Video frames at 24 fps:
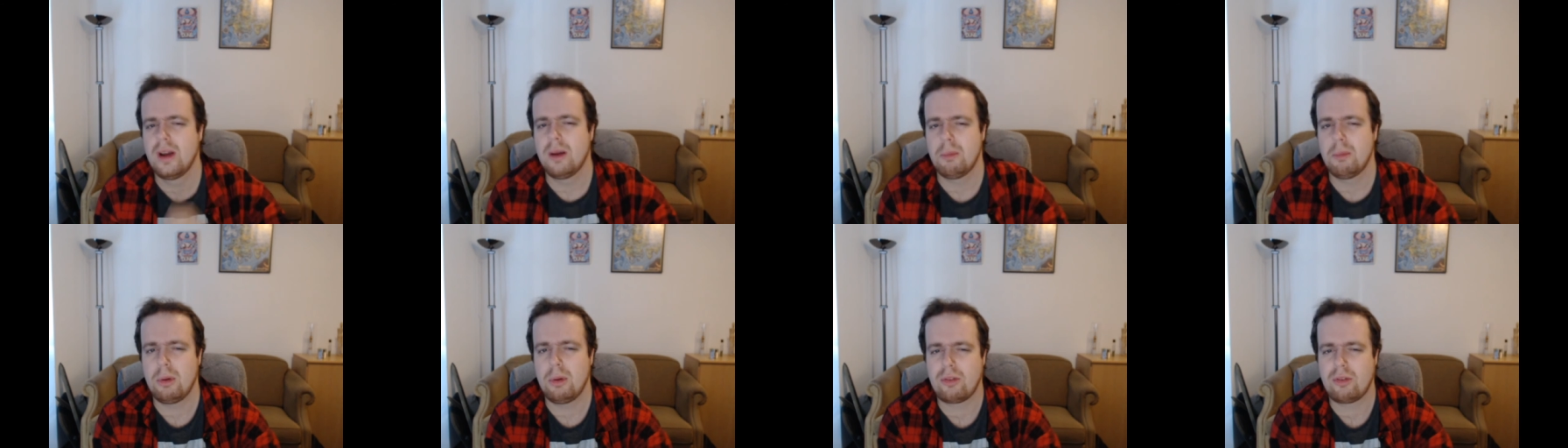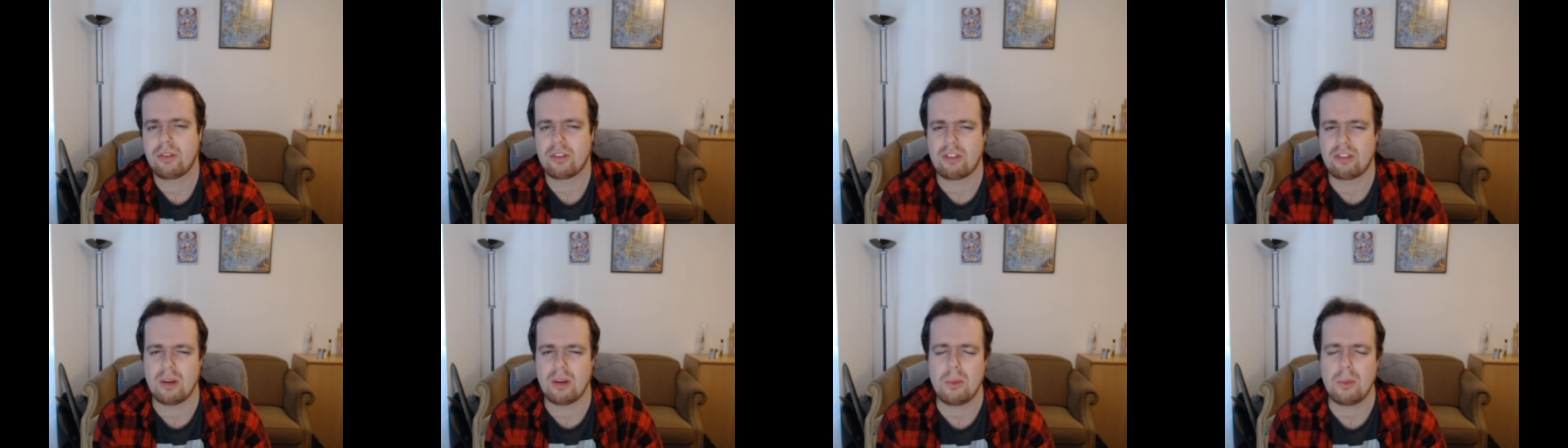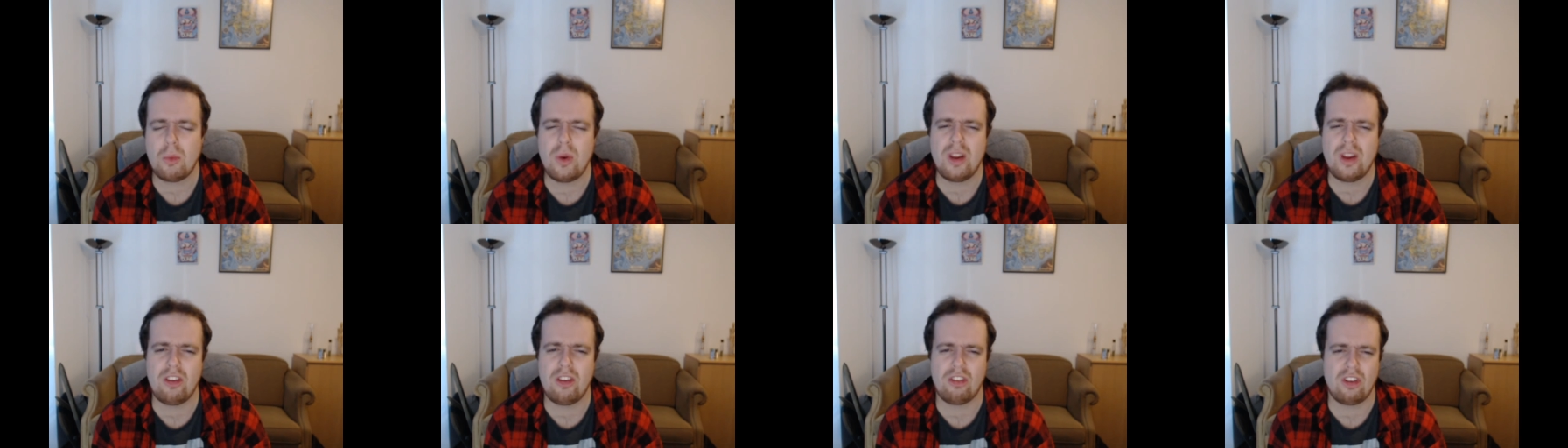but for some
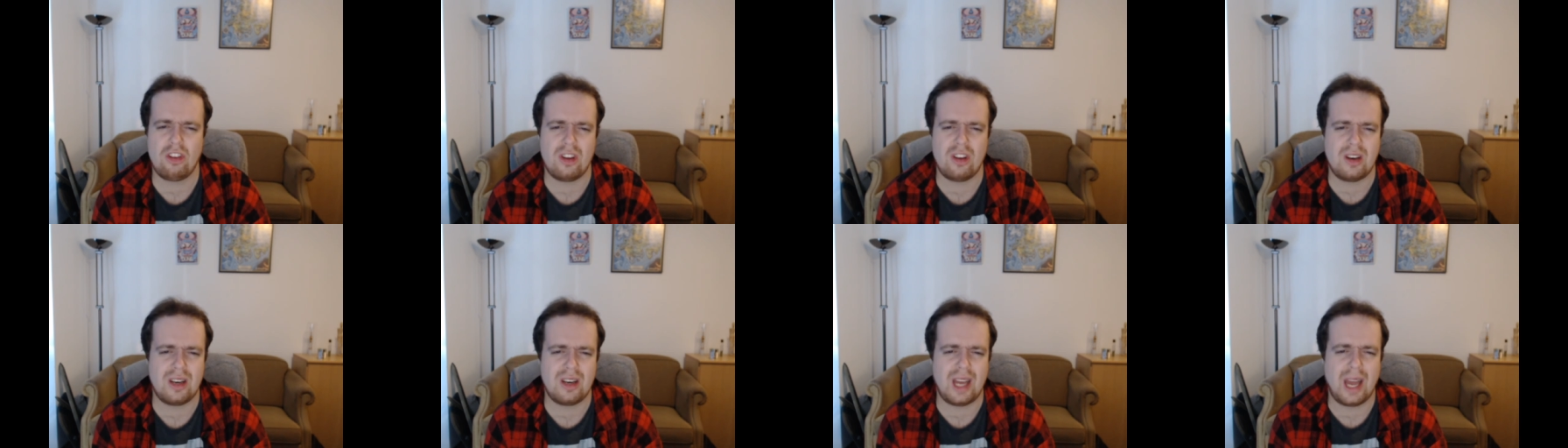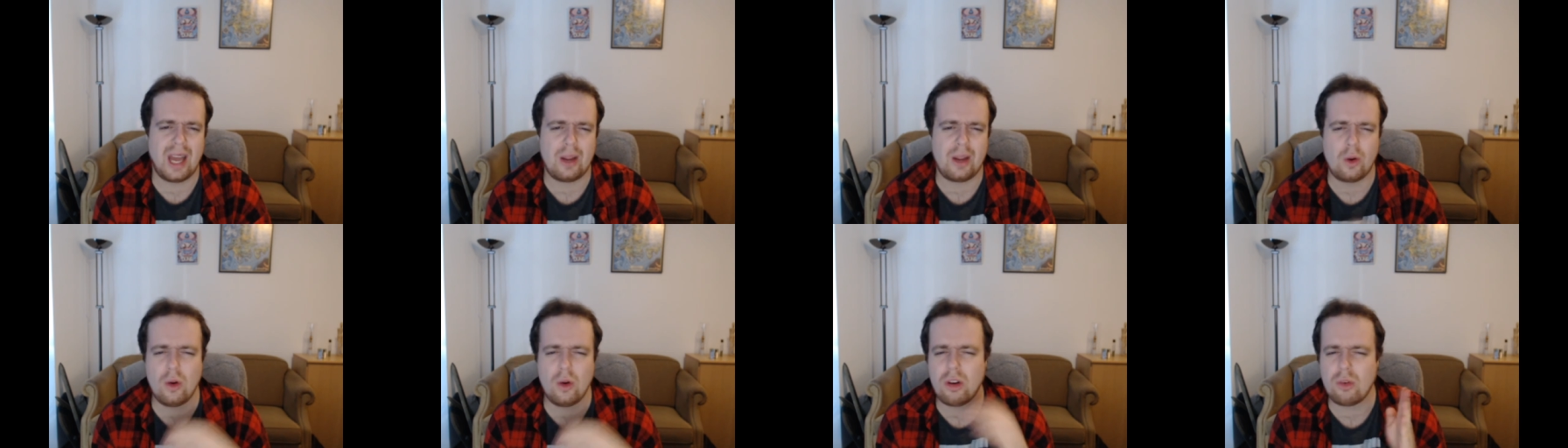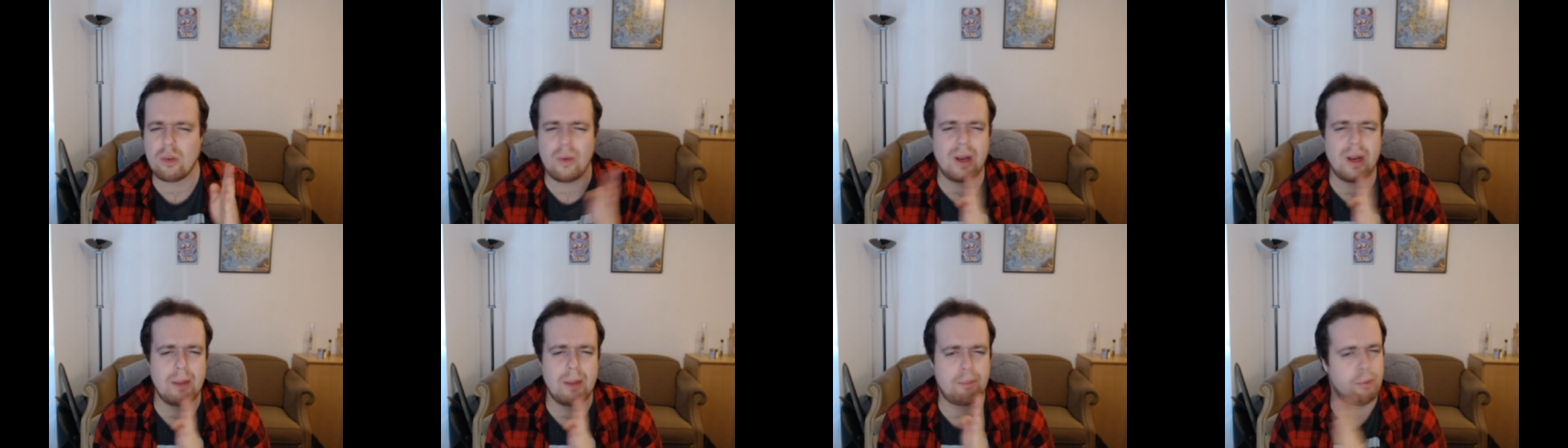reason I could not
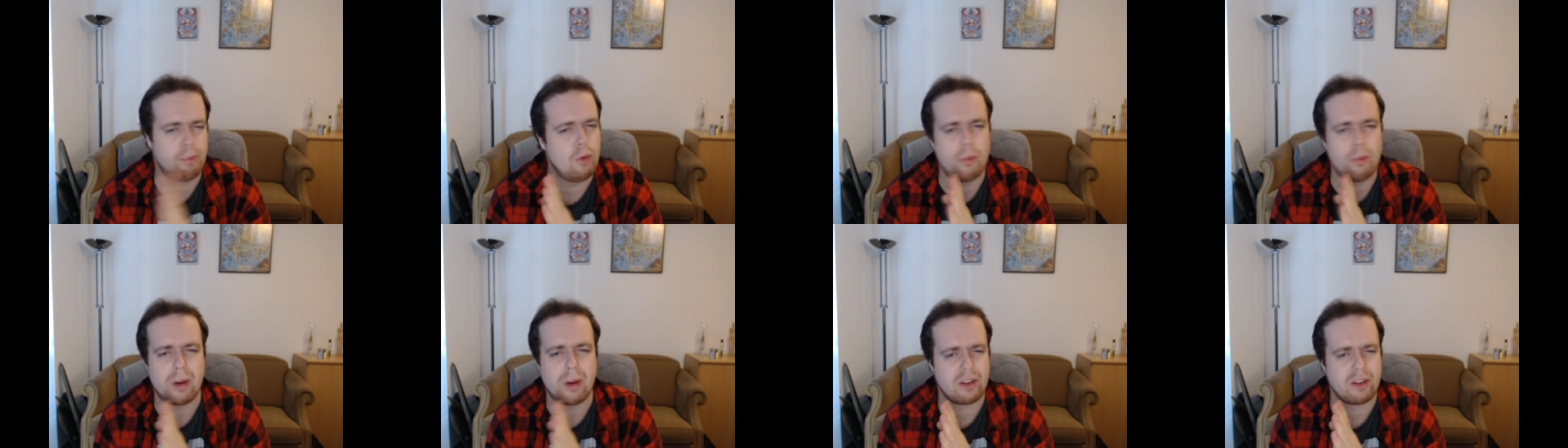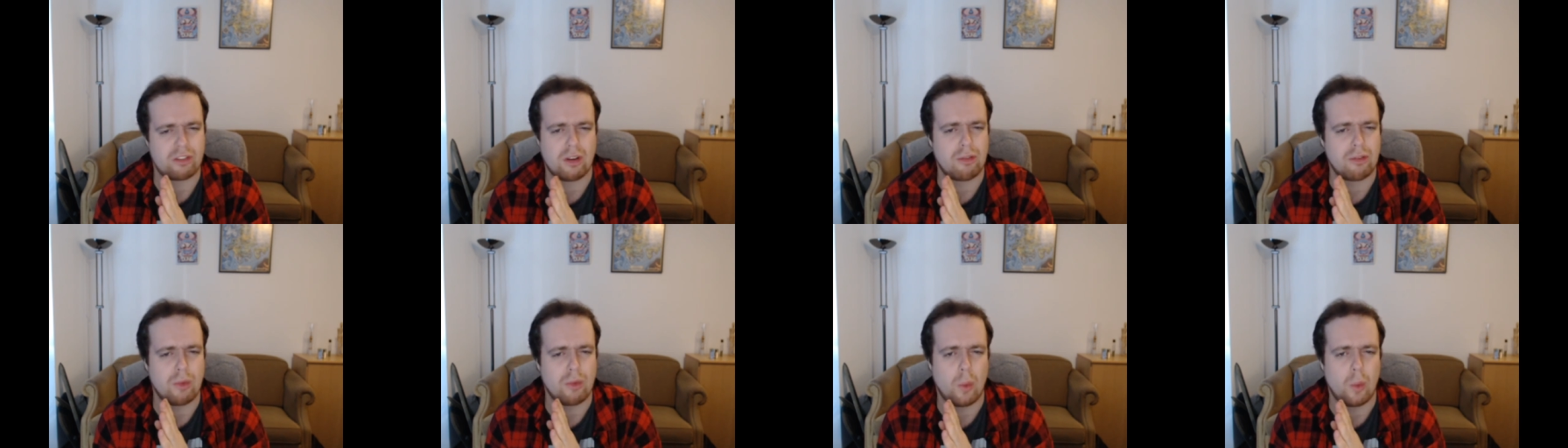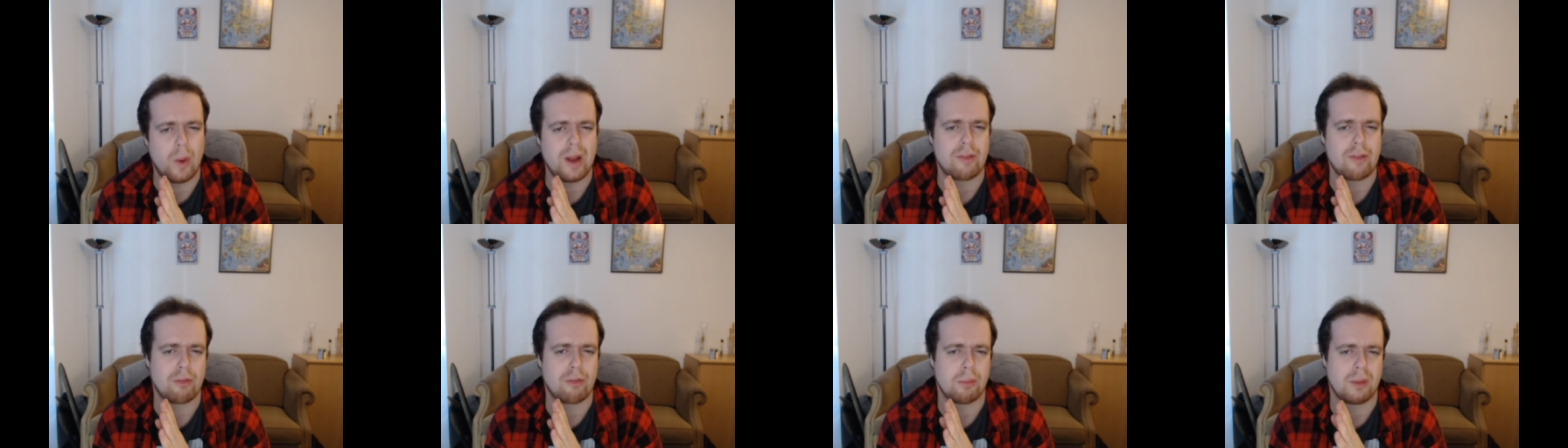really pull myself
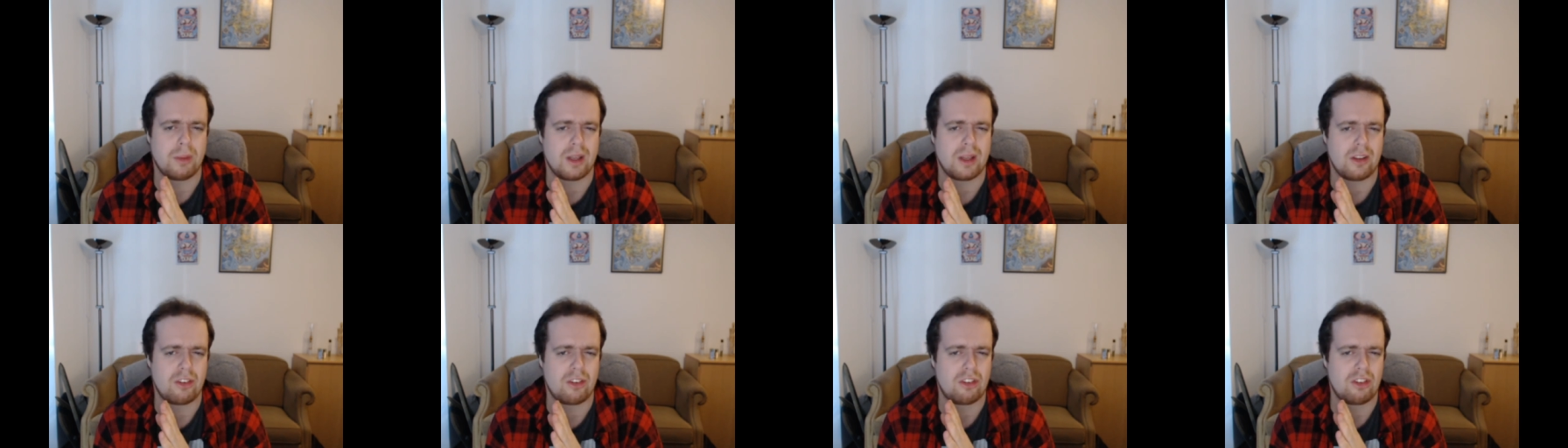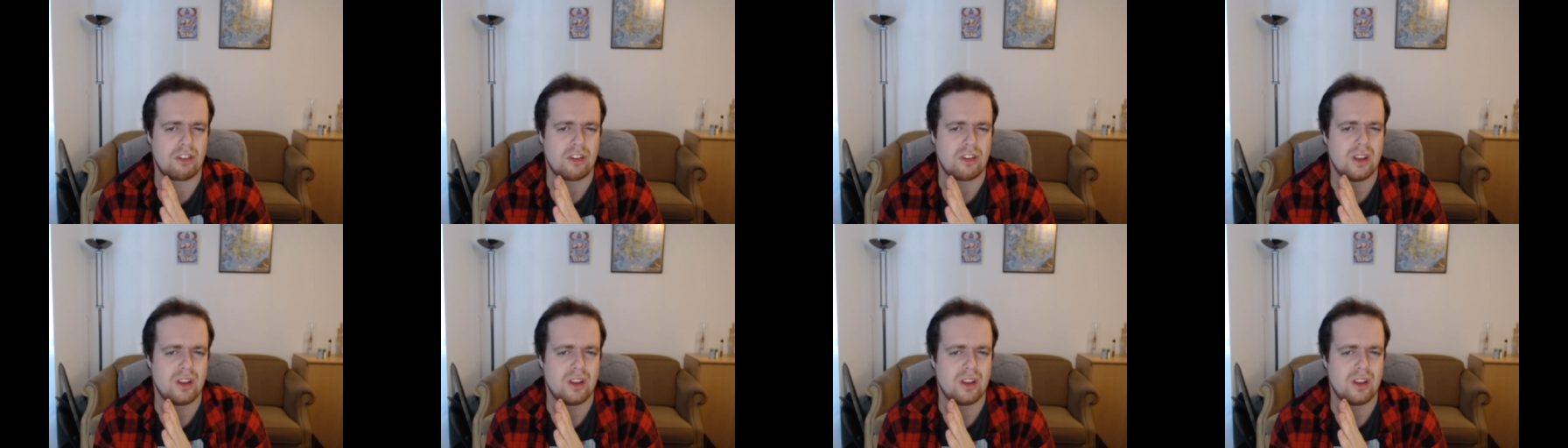away from this.